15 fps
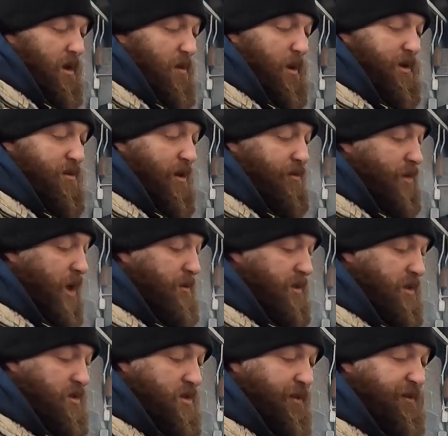When you're off-roading
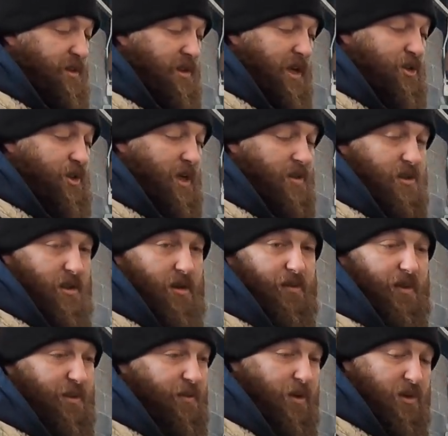and stuff, there's less chance
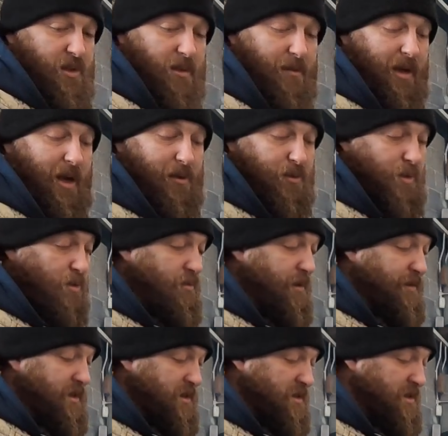of, you've all seen me go through
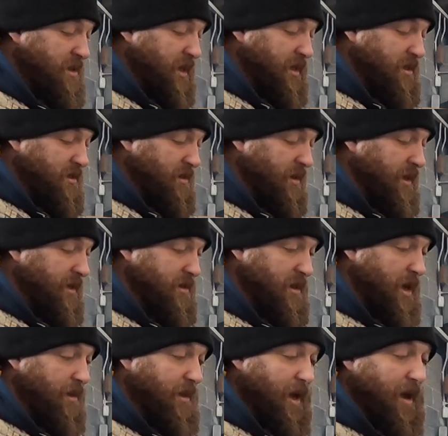rivers and seas and things
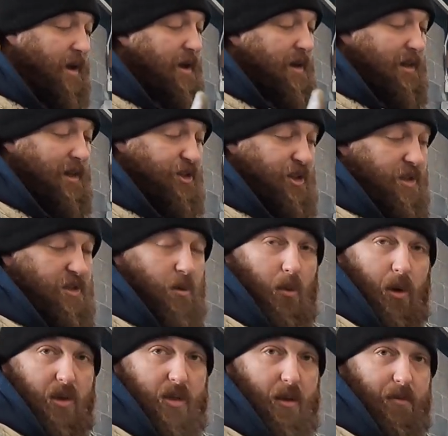like that, less chance of
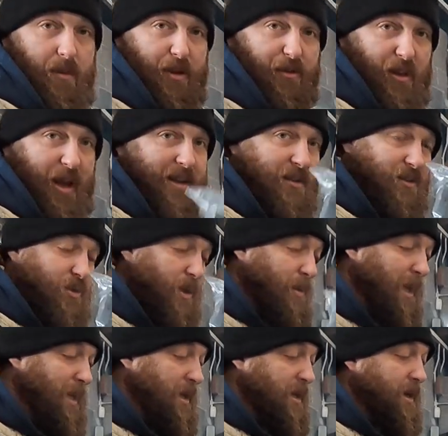water flying through
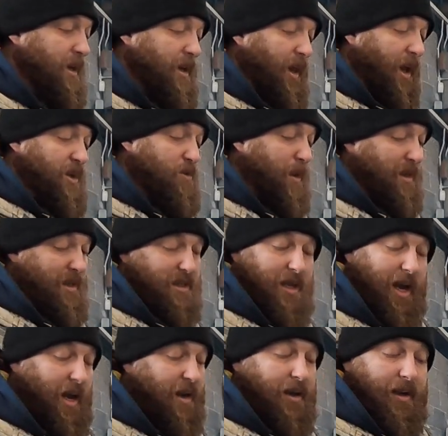here. As well as
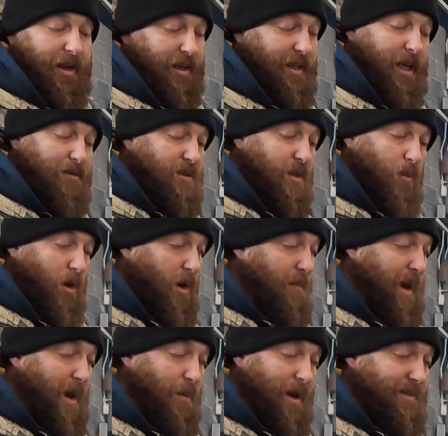that, it keeps the warm
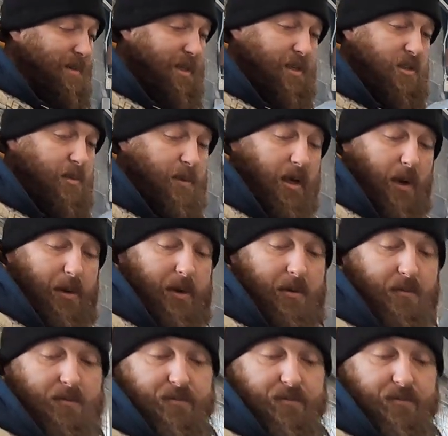air where it needs to be going.